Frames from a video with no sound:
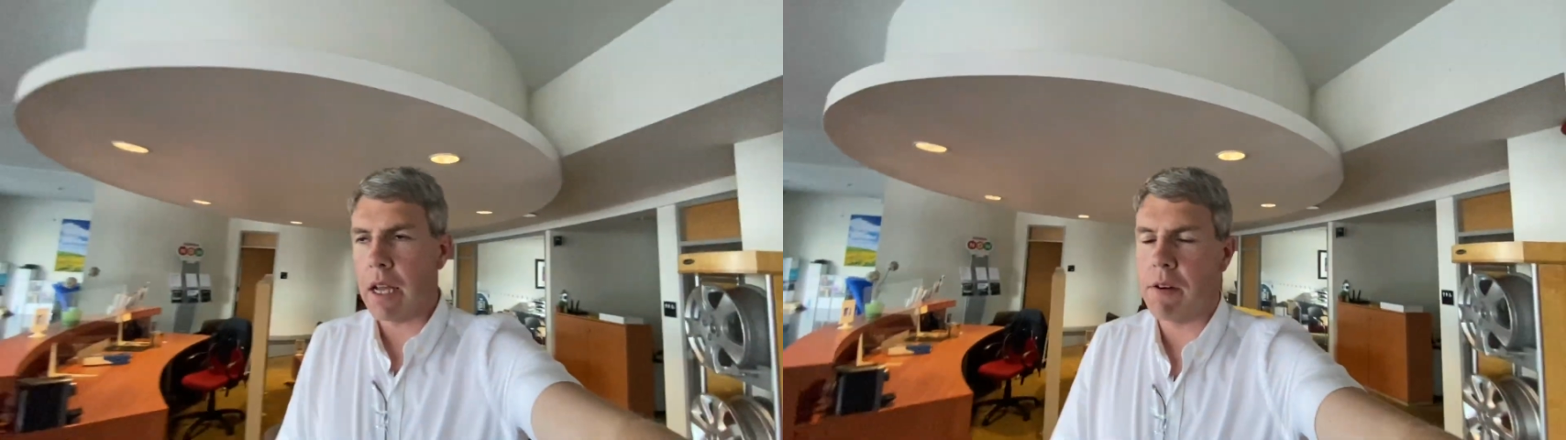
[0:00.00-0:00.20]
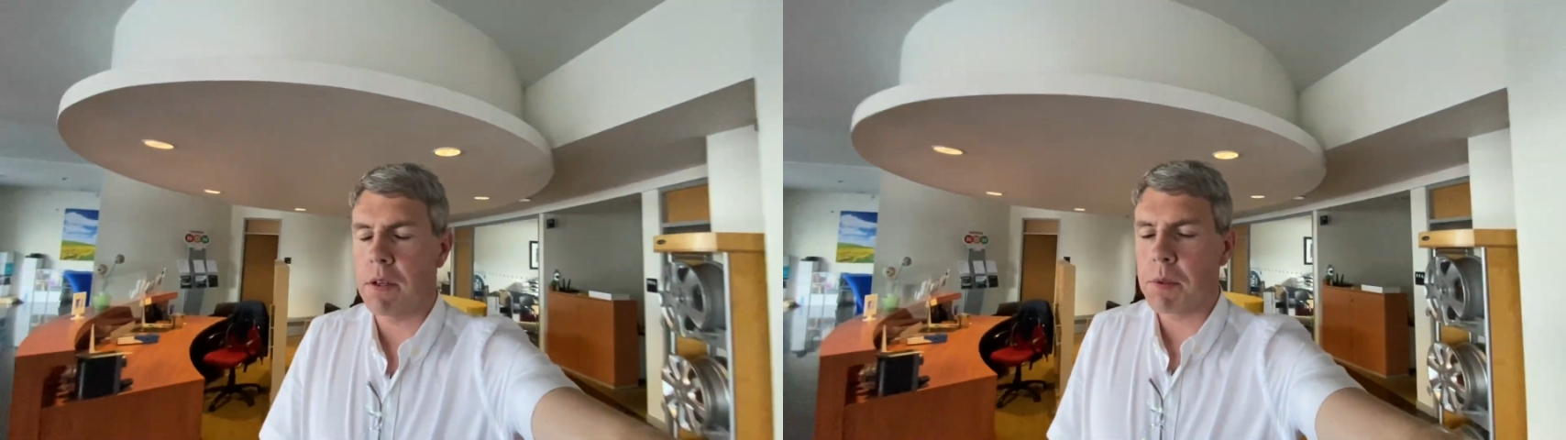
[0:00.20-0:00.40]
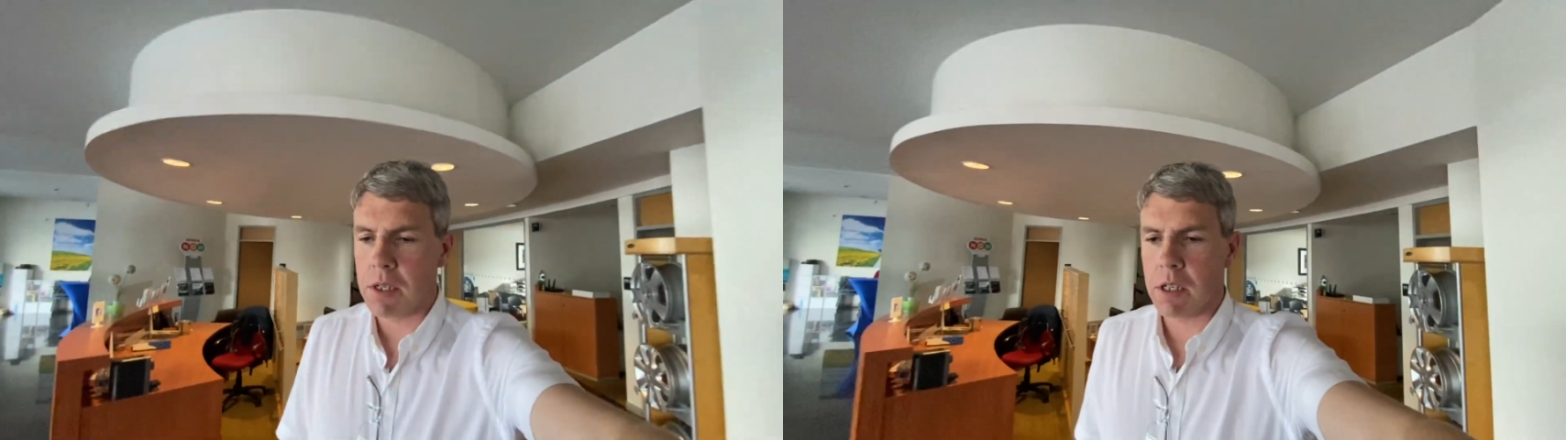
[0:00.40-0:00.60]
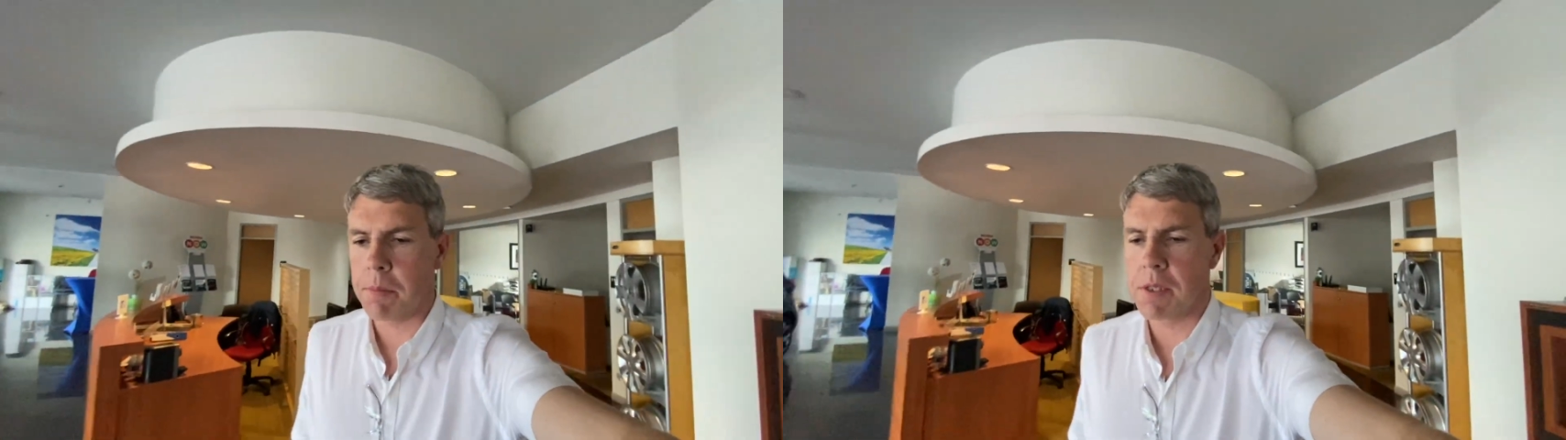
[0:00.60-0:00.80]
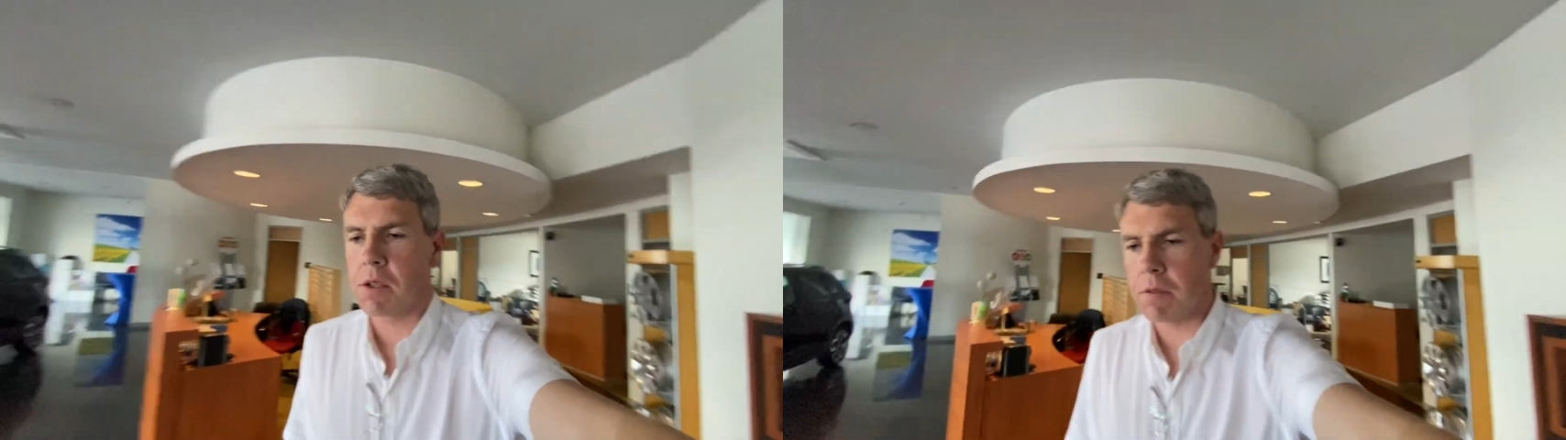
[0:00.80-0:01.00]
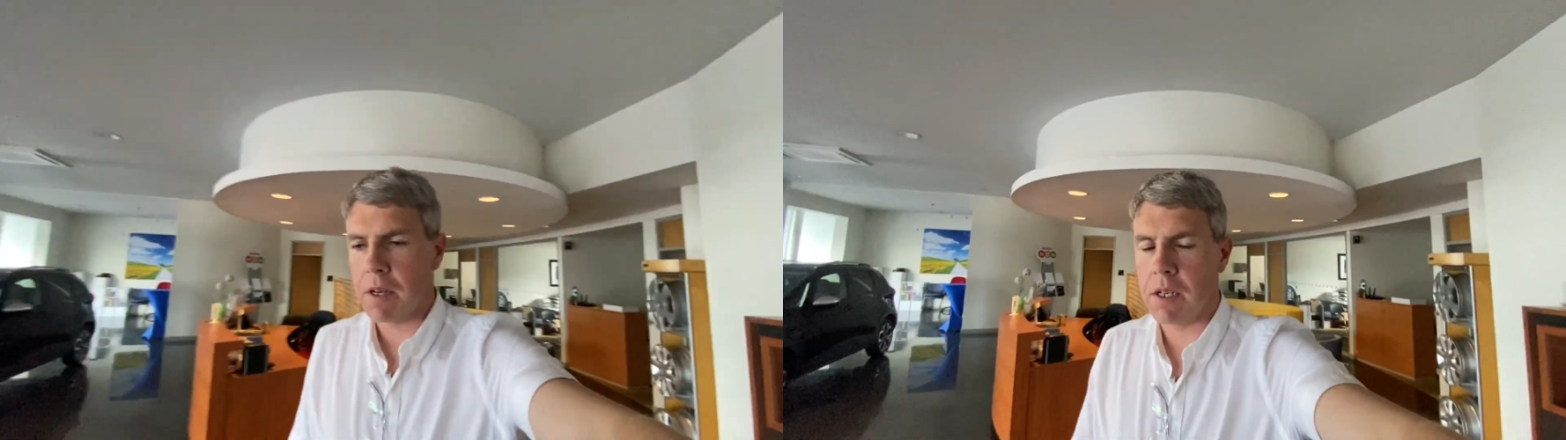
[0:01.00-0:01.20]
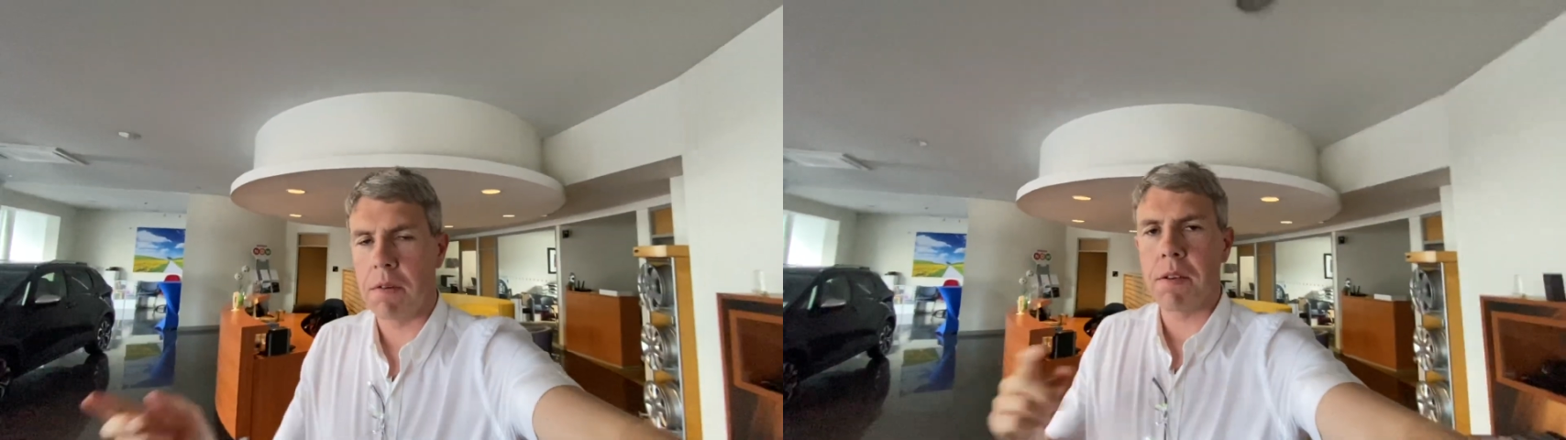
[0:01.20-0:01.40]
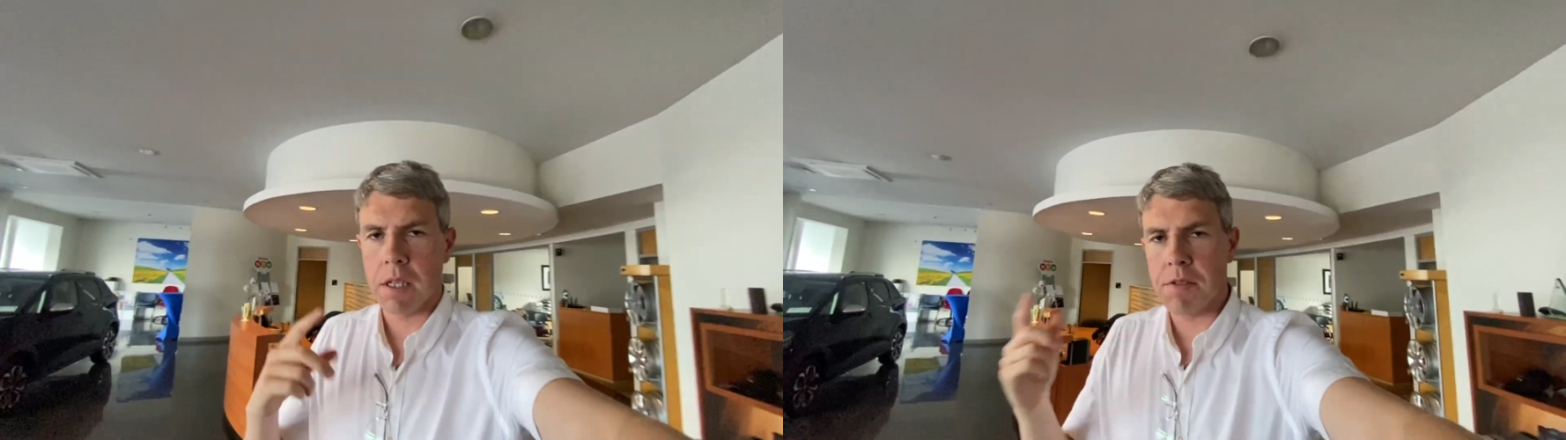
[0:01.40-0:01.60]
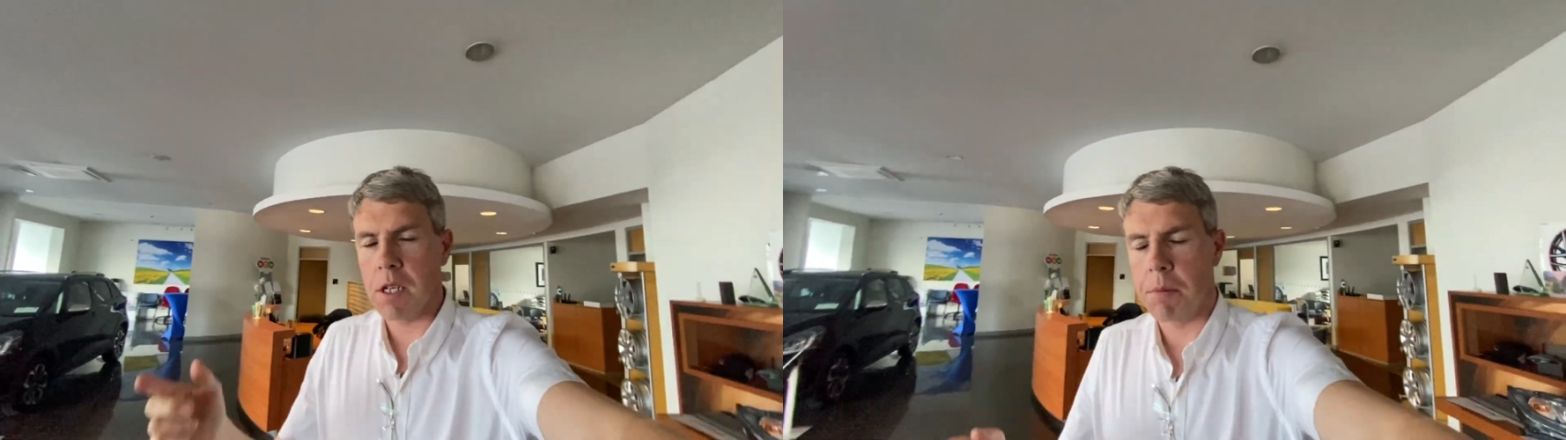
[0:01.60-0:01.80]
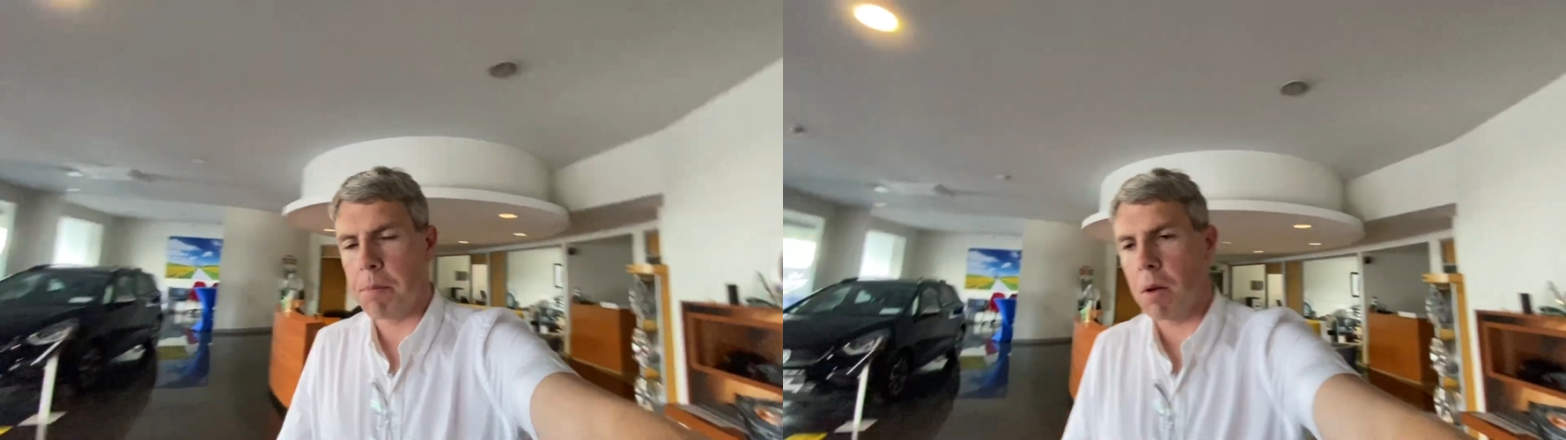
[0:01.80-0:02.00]
everything we talked about so far and everything you've
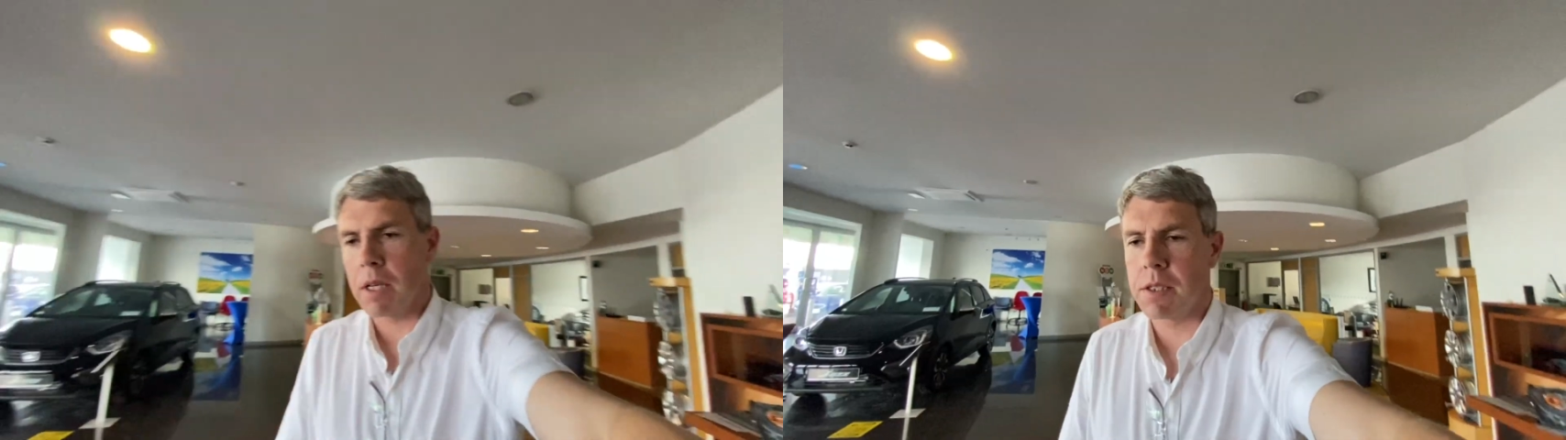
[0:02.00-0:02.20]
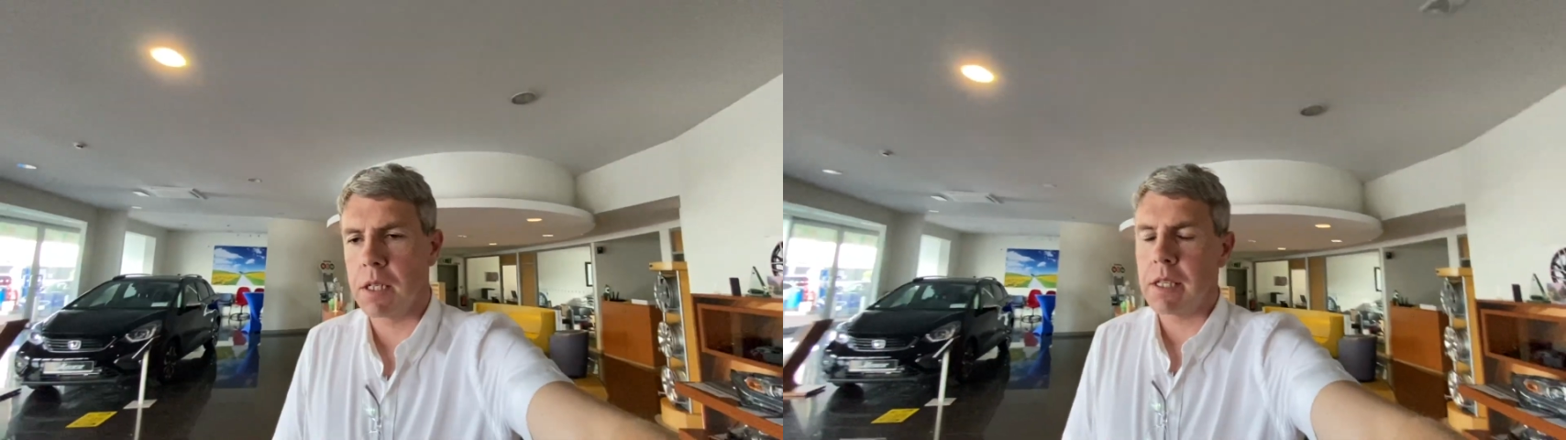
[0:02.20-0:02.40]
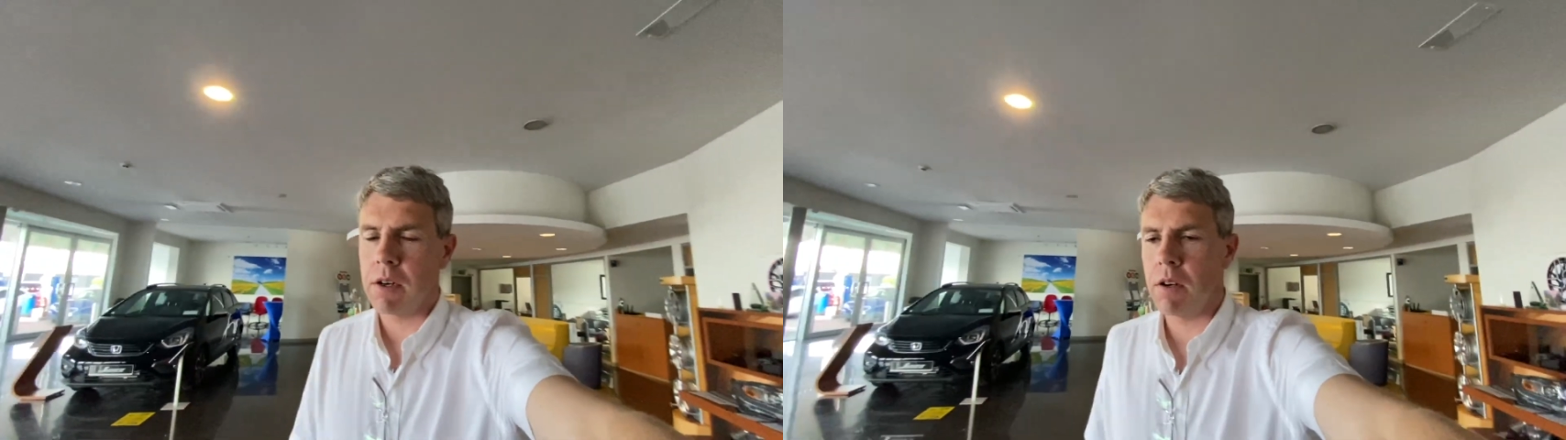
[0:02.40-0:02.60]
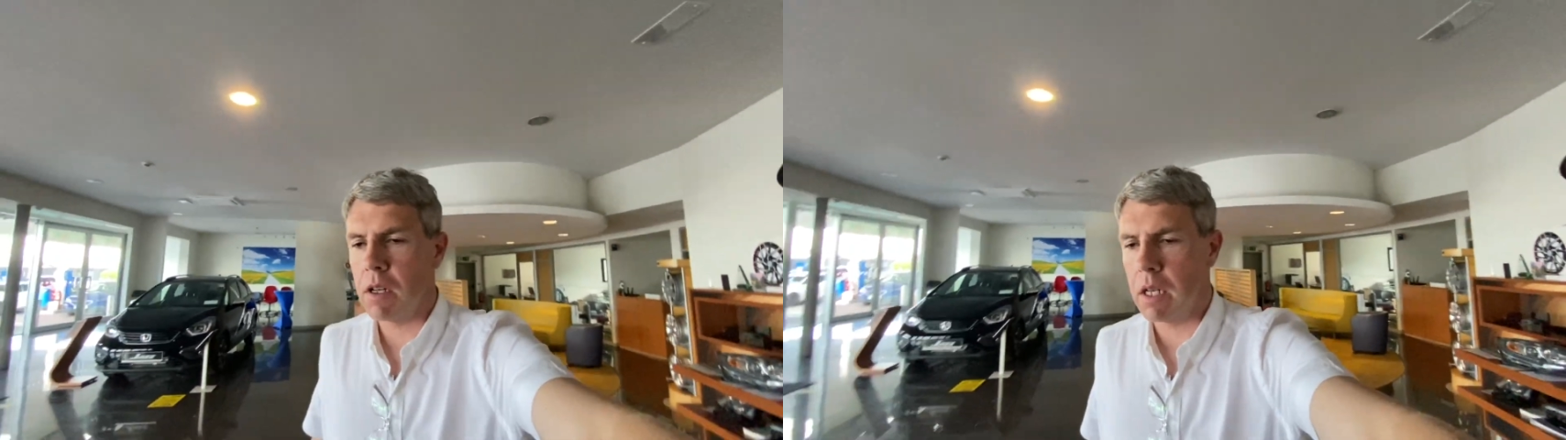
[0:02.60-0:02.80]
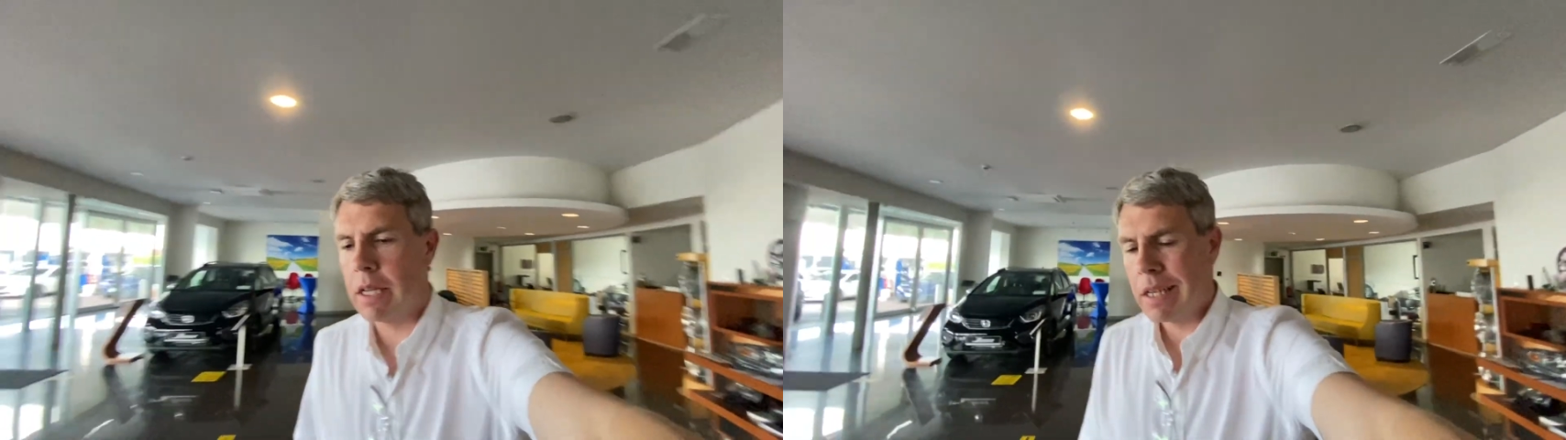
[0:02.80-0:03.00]
seen me plug into, they're all